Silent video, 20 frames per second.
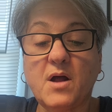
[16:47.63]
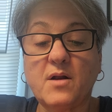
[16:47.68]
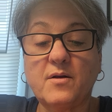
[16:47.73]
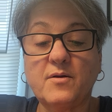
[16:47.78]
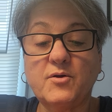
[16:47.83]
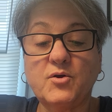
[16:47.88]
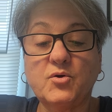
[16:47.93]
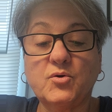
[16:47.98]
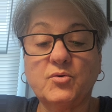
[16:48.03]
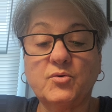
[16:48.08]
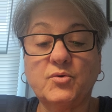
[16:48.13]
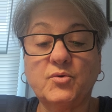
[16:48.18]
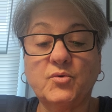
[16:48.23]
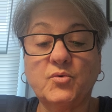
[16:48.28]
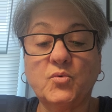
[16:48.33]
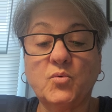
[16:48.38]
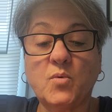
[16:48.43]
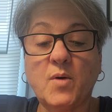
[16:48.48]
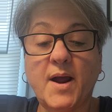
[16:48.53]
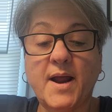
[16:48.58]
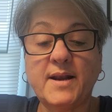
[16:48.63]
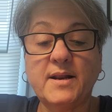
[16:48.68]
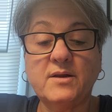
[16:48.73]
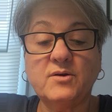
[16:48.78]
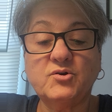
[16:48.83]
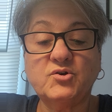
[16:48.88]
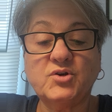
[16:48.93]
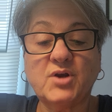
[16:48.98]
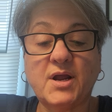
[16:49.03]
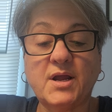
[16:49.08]
You can do any
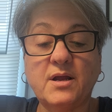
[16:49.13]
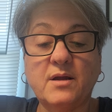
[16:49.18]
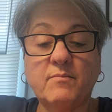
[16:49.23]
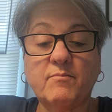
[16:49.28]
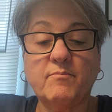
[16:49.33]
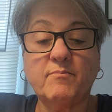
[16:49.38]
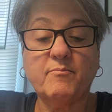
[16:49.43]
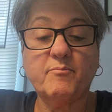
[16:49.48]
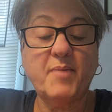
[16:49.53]
shape,